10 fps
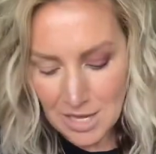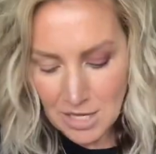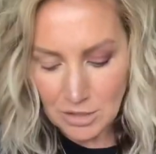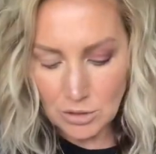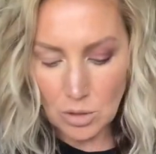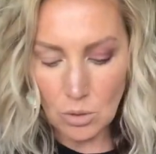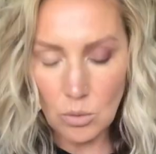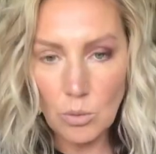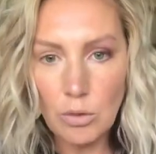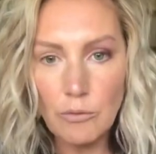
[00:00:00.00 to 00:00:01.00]

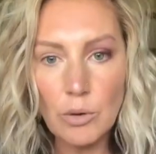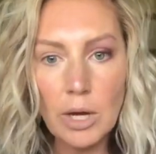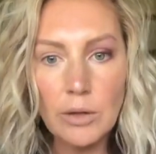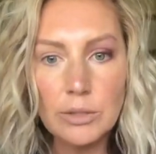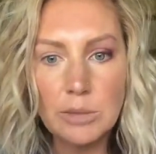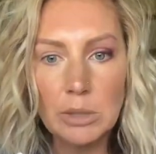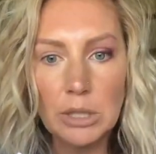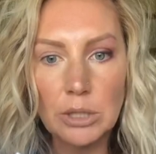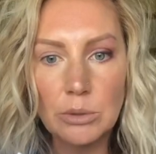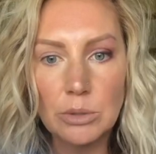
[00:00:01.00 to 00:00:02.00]
So the 4 colors I'm going to
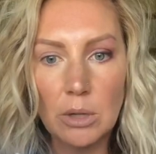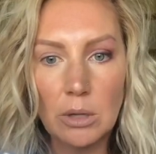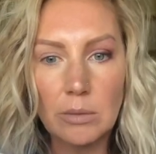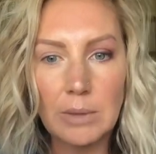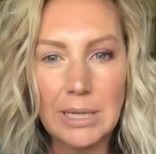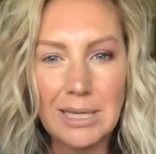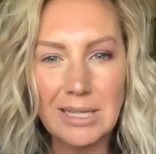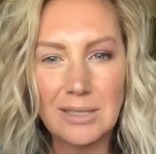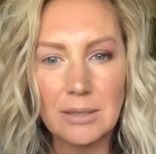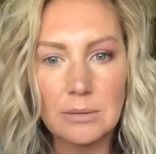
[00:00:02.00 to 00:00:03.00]
use are all right here.